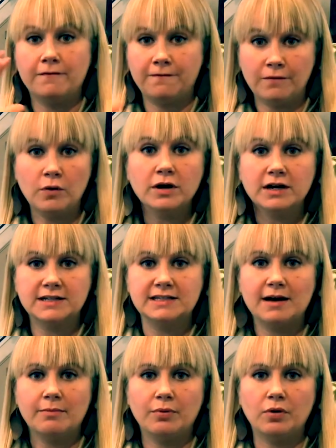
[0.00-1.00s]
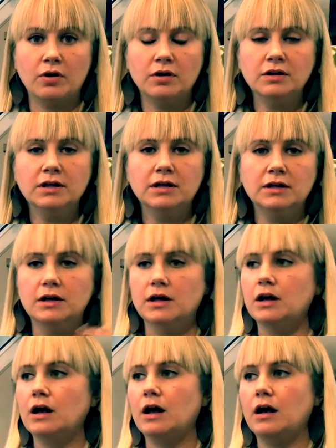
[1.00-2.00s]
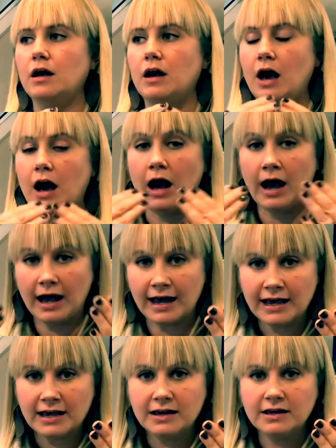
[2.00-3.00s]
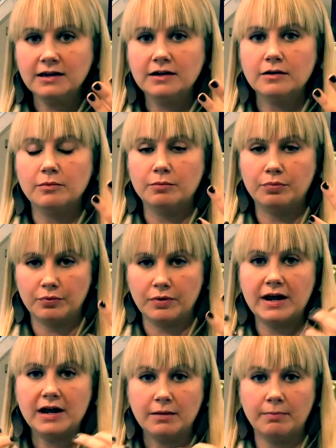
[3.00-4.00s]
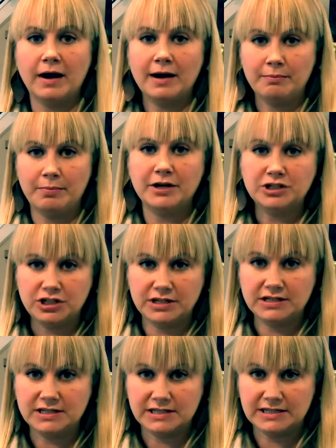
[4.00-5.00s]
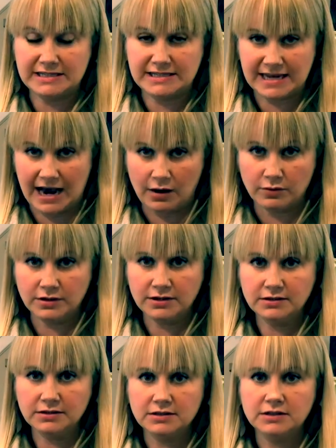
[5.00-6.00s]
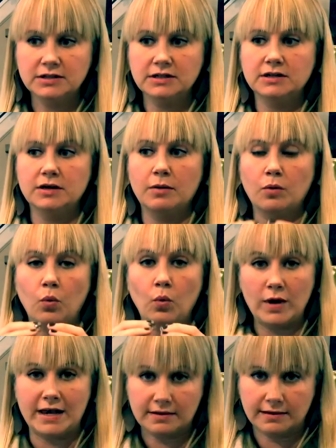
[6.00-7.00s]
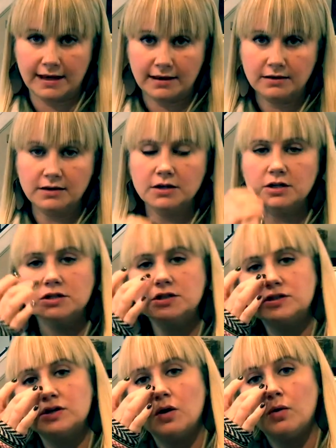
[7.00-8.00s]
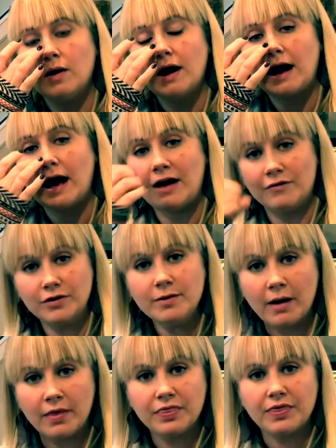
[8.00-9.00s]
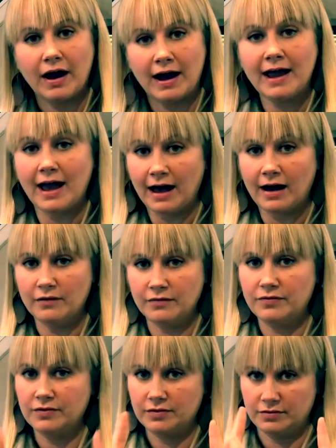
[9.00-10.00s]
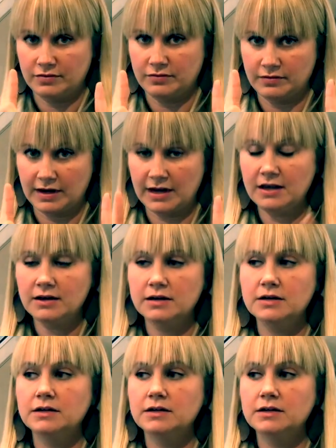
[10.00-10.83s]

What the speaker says: for example, I break my budget down weekly. So every month I have, ready,